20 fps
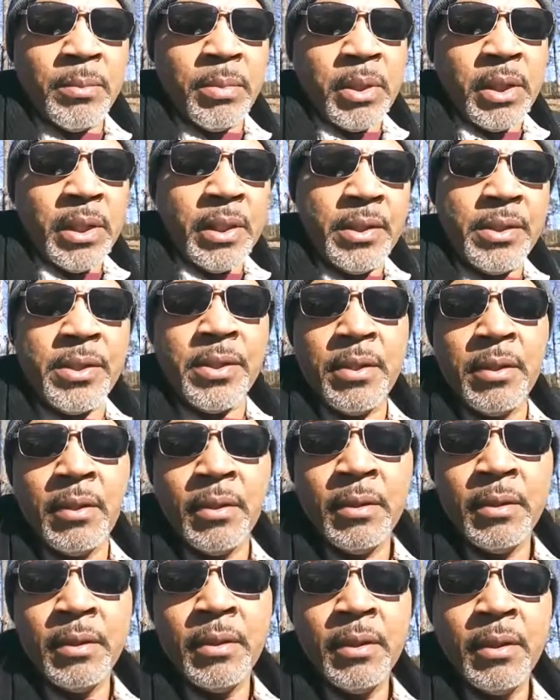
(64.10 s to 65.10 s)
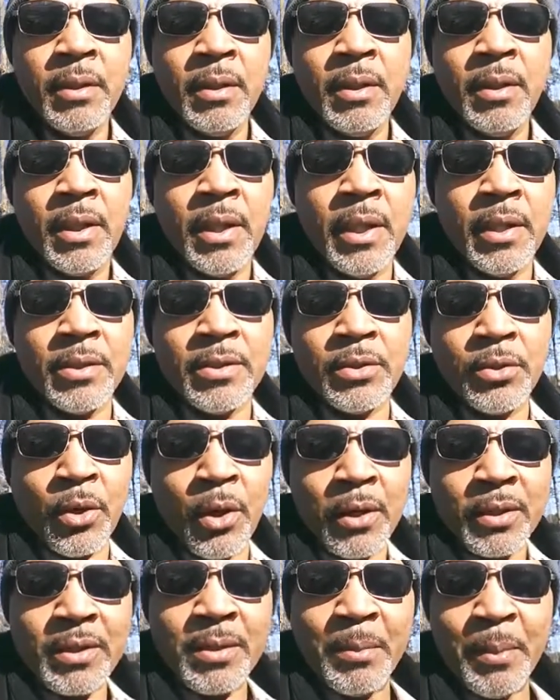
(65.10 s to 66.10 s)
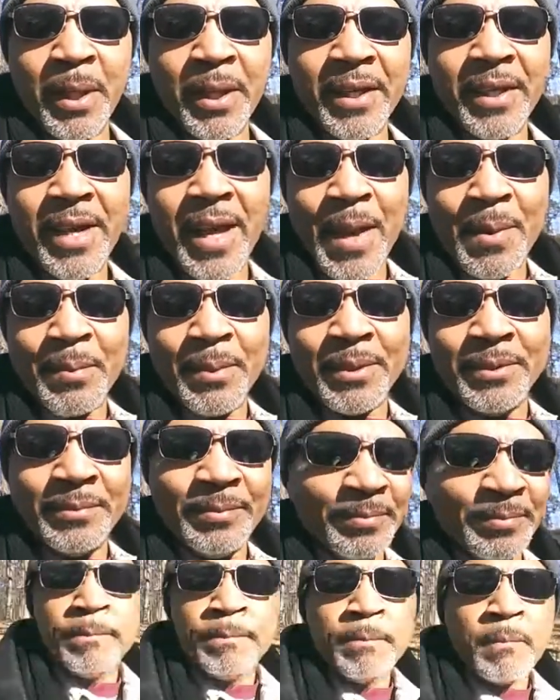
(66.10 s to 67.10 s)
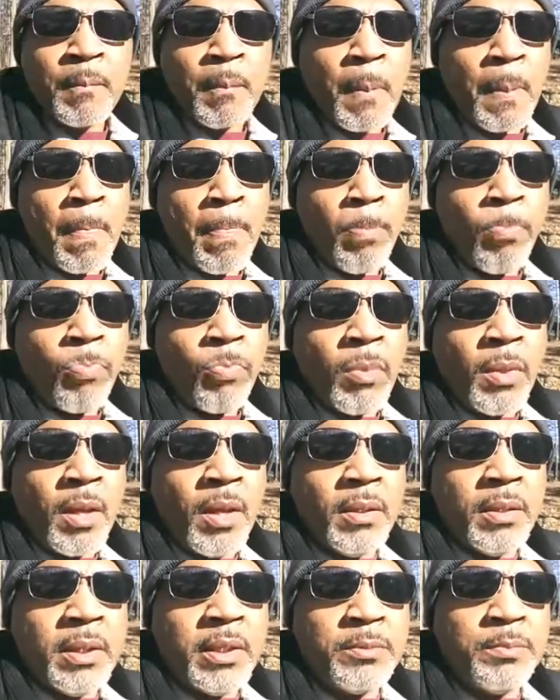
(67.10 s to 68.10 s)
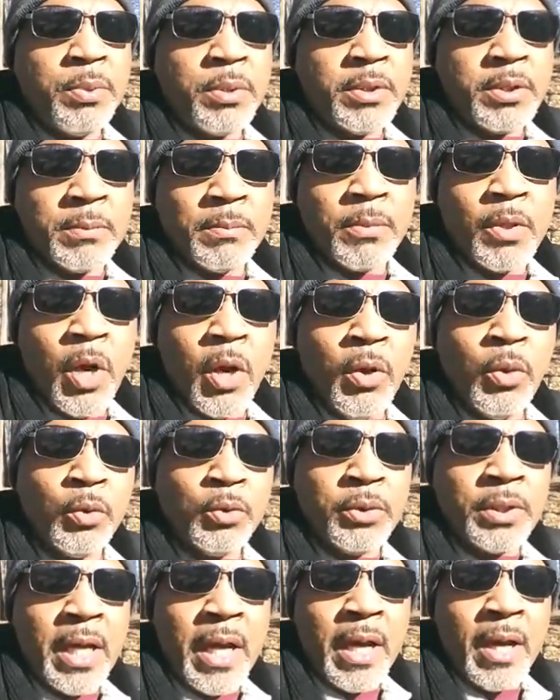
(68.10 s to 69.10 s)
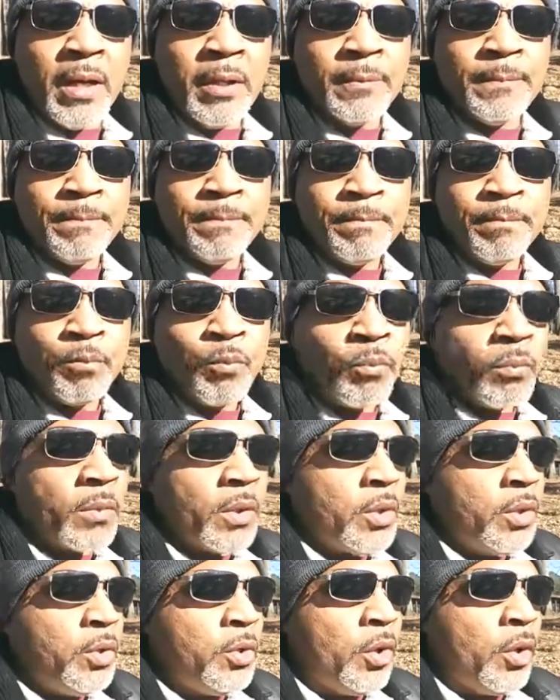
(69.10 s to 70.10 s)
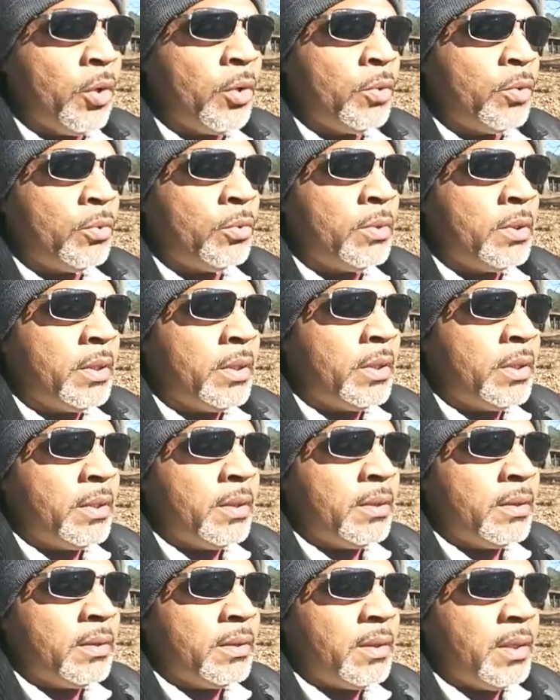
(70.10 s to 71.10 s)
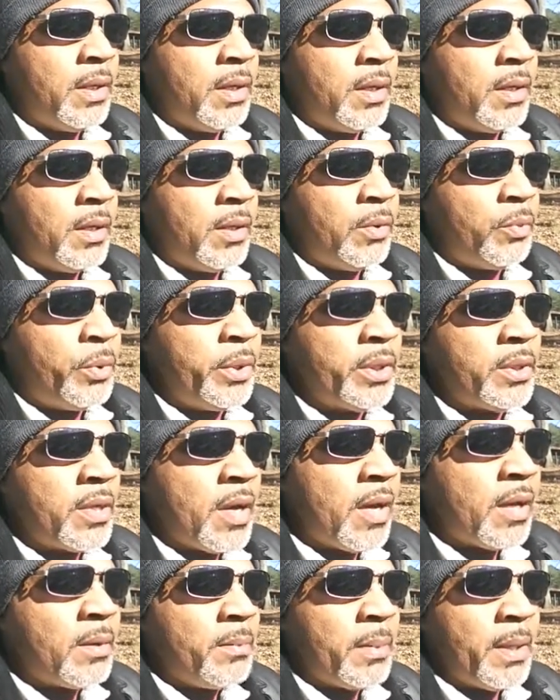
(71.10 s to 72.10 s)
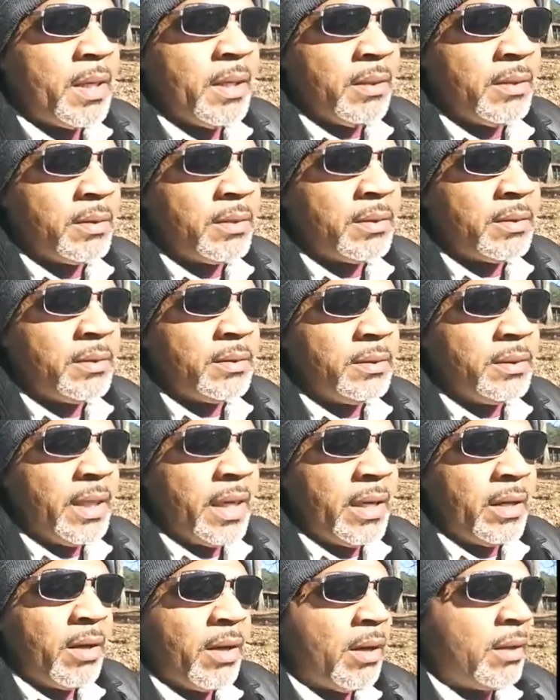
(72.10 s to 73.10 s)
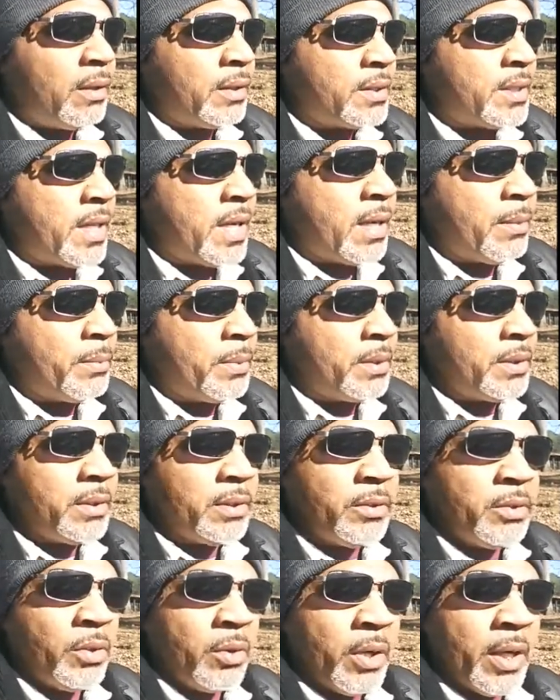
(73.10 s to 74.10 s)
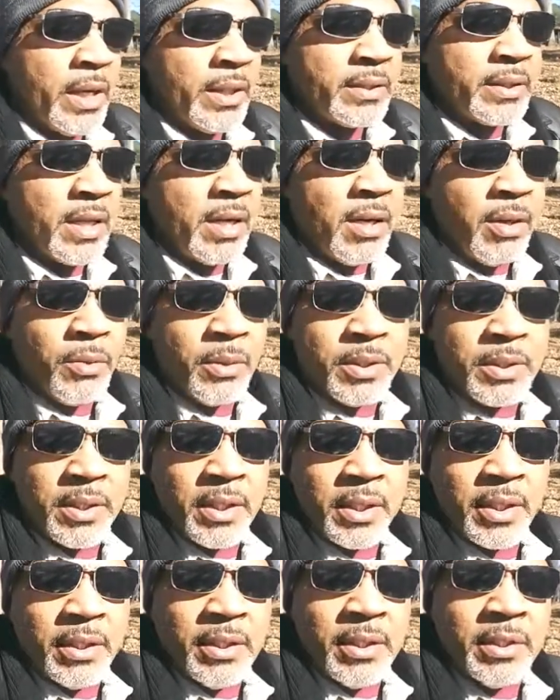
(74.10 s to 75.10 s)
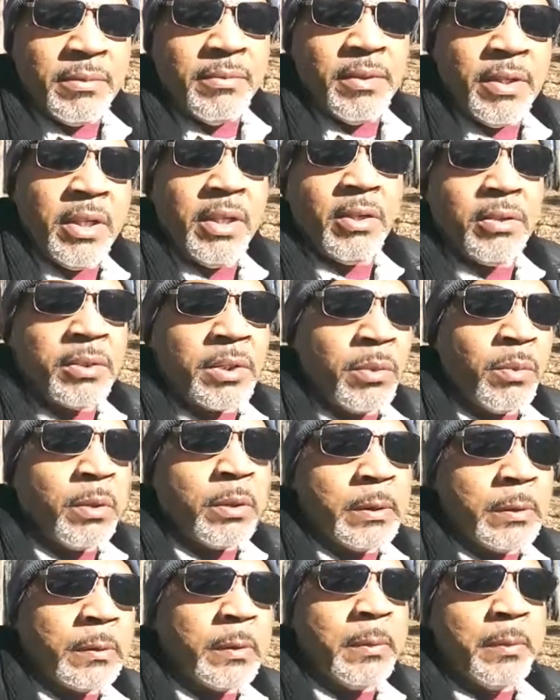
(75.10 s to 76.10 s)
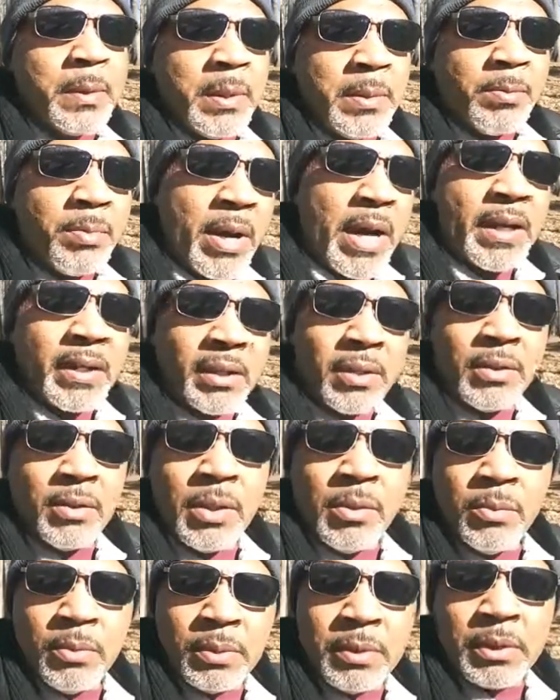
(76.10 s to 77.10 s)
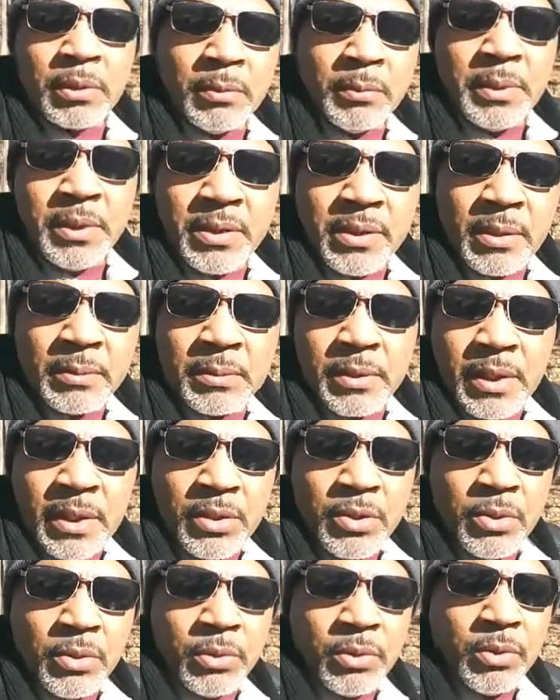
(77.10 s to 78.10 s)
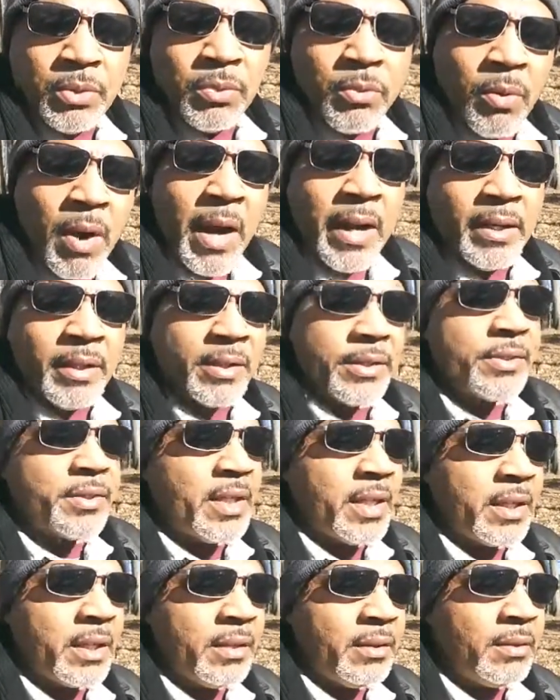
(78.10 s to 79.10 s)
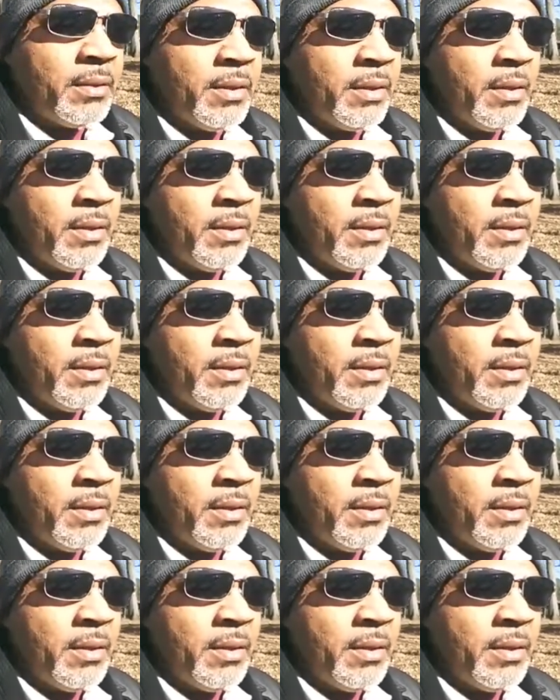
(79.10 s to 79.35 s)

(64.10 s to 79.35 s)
in place and start to make it happen. Let's put some goals down. You know, we talk about that all the time, but you know, as I always say, these videos, I want them to be practical. I want them to be something that you can do right this second.